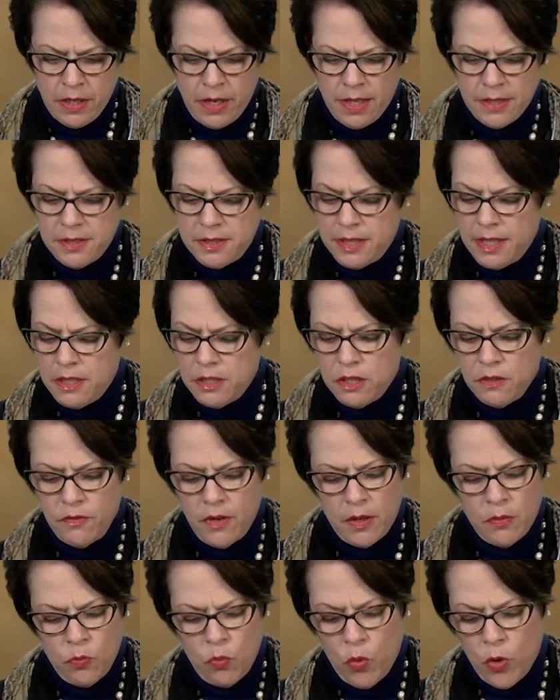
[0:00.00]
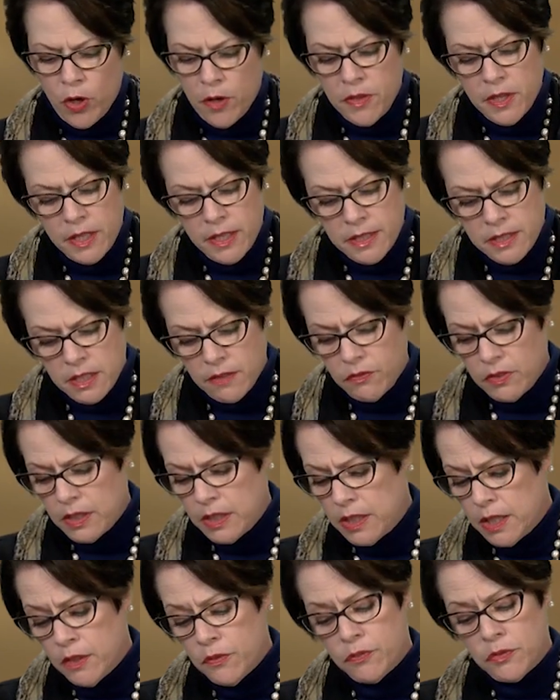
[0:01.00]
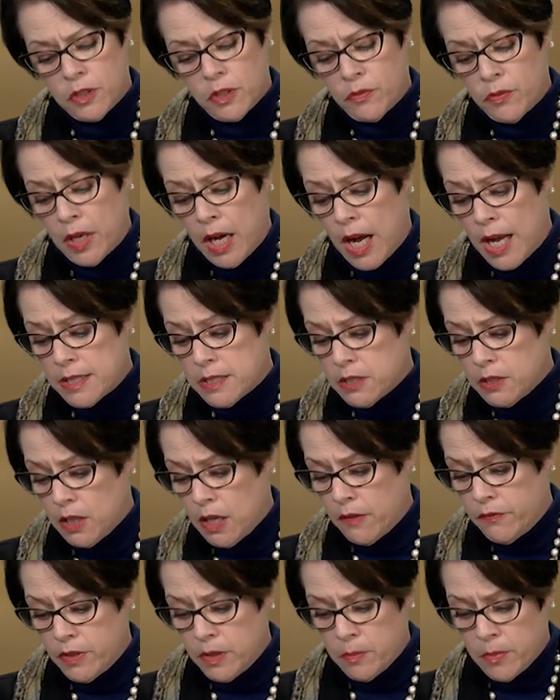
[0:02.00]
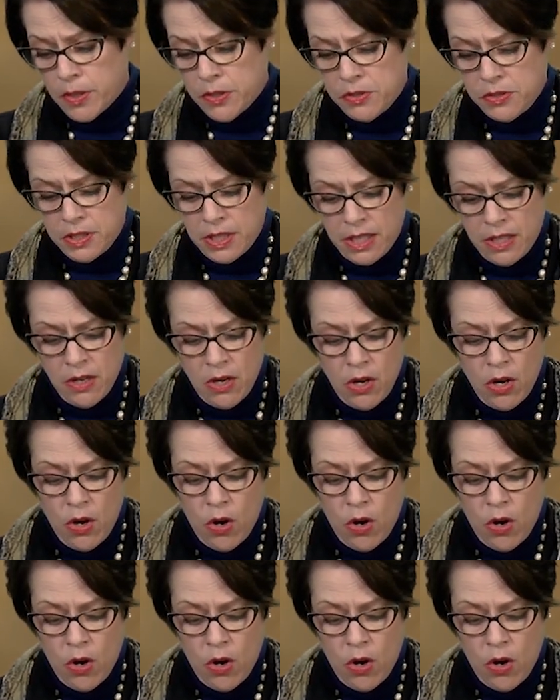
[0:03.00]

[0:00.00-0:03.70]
a sense of unworthiness of the gift of God's love and mercy,